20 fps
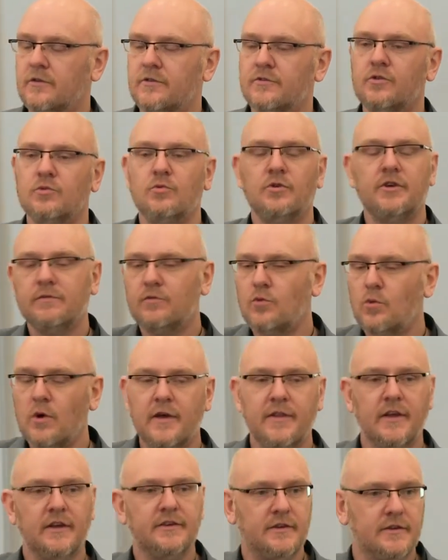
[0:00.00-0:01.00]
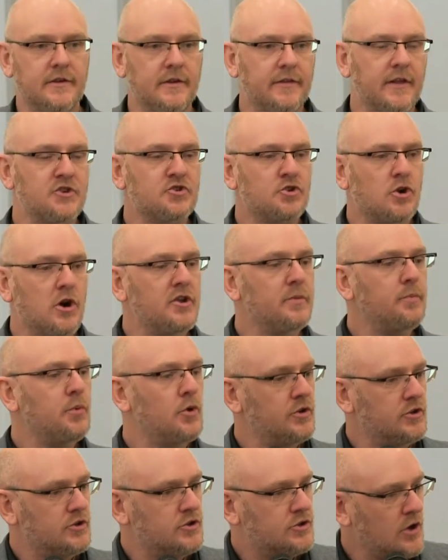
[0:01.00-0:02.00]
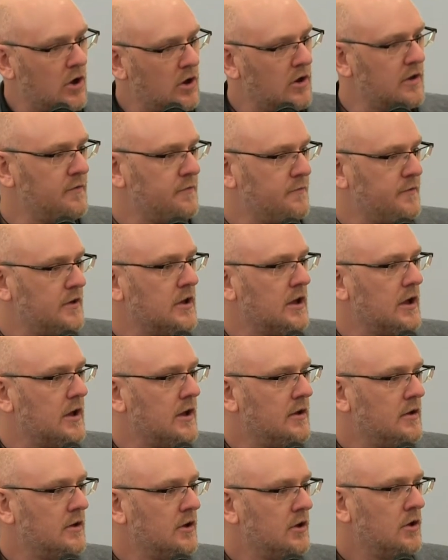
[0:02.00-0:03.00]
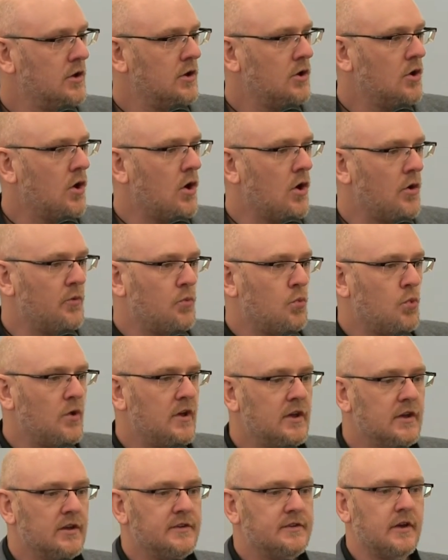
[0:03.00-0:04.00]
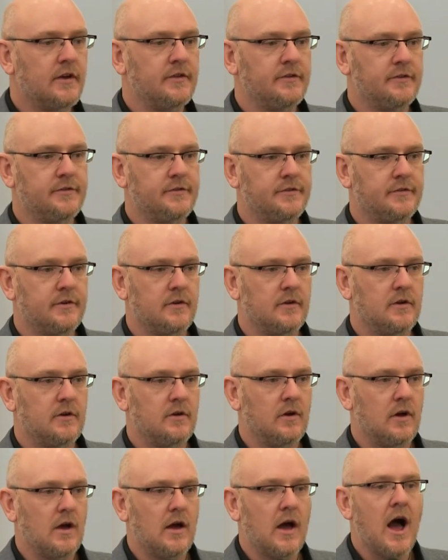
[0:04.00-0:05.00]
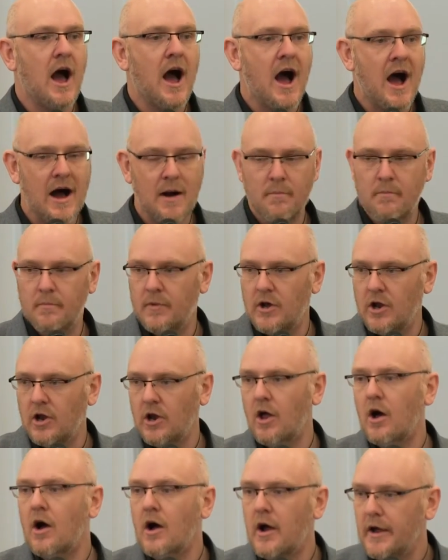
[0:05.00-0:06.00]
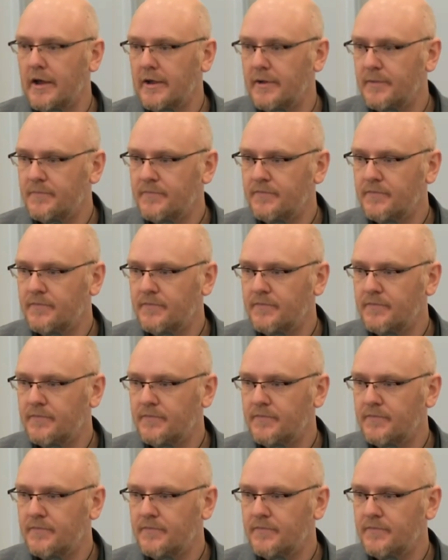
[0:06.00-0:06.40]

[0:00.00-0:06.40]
through whatever way they did it, they tried to put a dollar figure on where does harm lie.